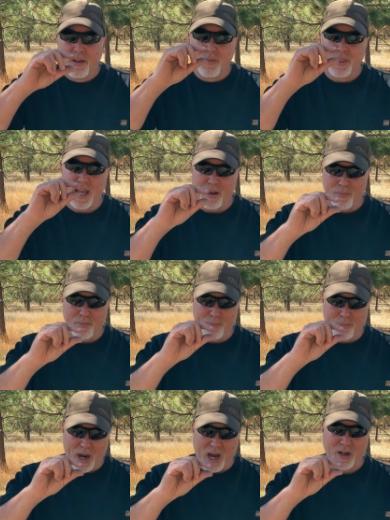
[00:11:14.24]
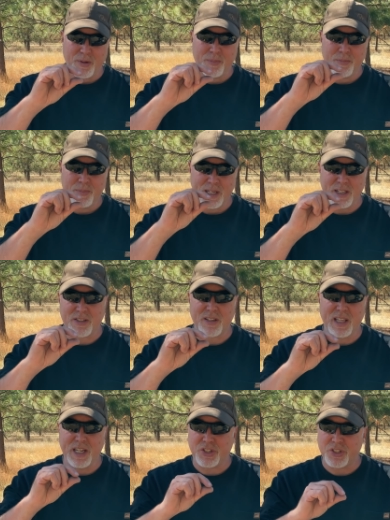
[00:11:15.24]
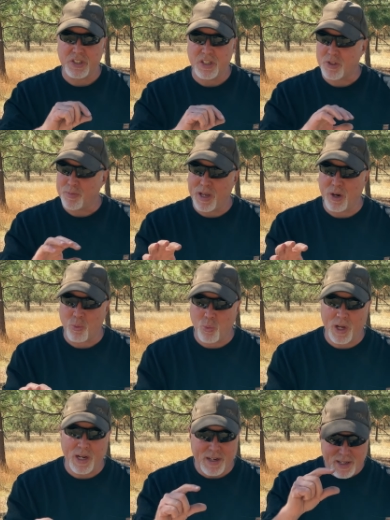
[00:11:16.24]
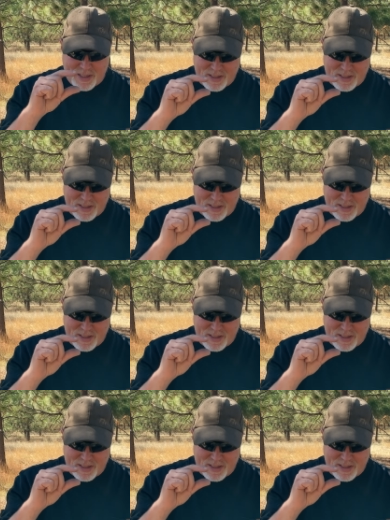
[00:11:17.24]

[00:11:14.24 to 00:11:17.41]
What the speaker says: that bottom insulation, doesn't matter what it is,